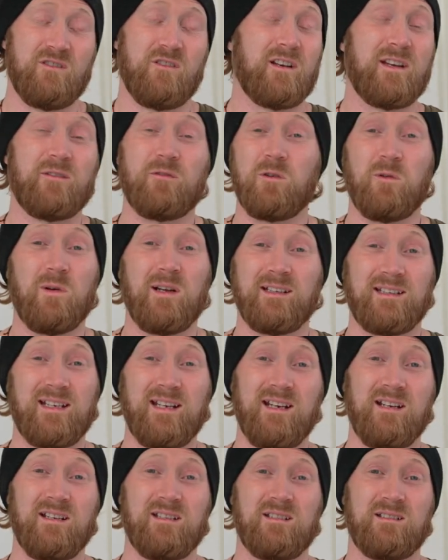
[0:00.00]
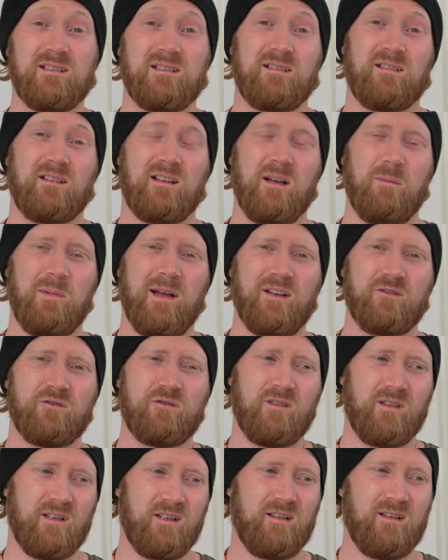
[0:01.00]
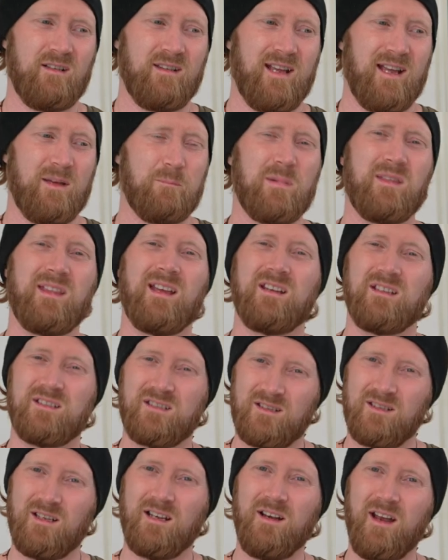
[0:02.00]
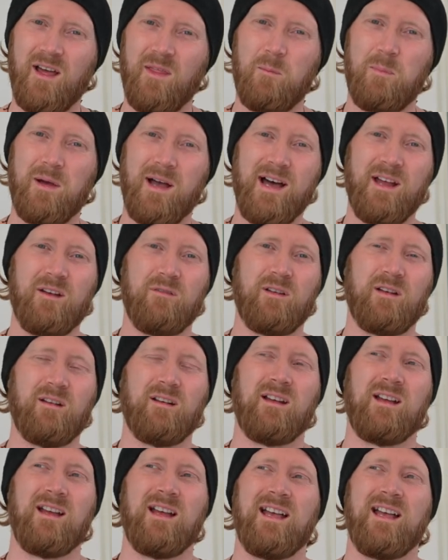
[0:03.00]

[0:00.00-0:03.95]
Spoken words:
Not everyone cares about that, but that is another part of it.